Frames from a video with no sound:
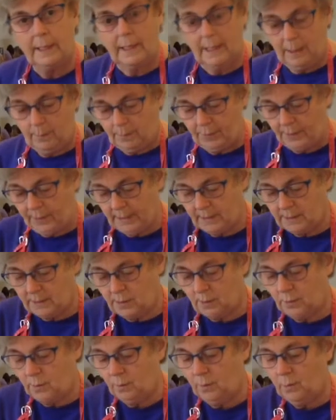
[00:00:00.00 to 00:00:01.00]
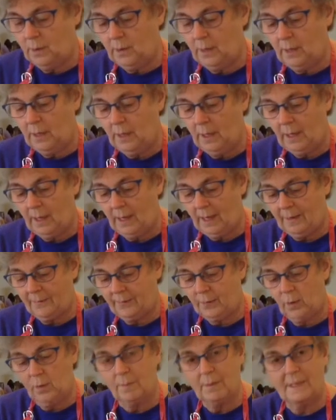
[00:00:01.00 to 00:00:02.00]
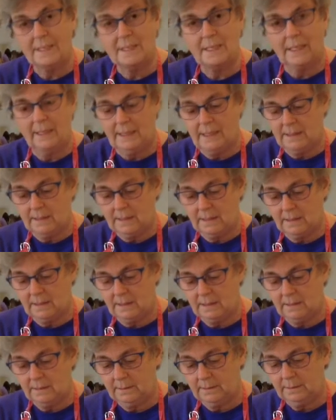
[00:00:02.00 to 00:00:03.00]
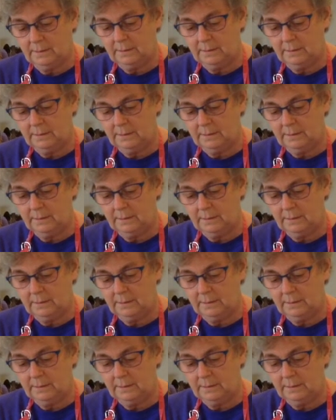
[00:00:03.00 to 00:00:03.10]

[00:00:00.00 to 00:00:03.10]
hey presto, I've got my slices,